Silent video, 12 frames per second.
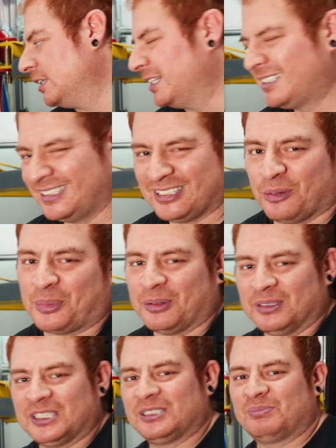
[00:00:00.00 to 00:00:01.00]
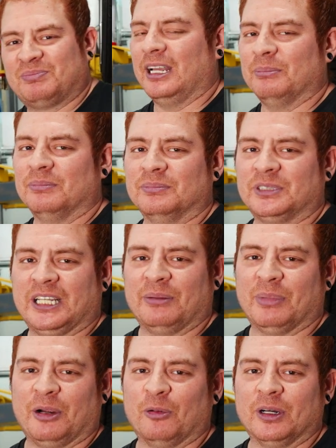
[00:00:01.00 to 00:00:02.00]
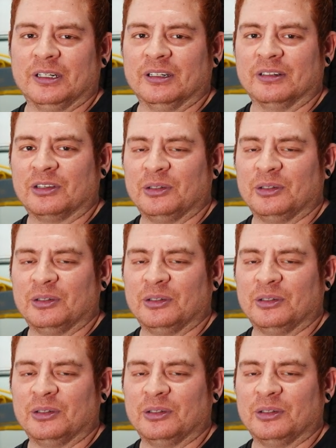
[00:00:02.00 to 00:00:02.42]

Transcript: It's all pretty much M10x1